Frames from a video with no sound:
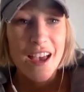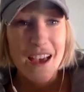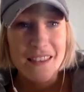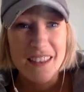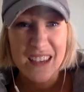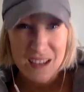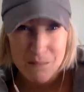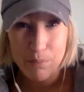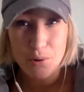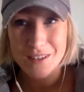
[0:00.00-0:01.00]
and they
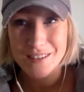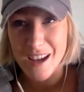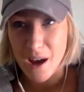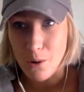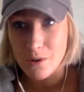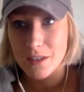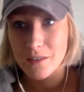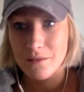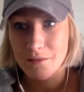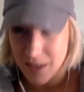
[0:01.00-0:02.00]
can print out
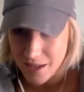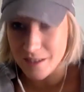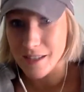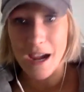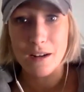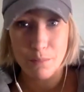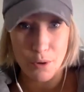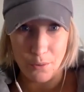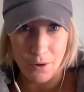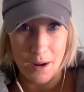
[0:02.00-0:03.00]
the exact
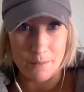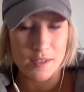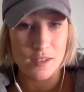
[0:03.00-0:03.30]
programs.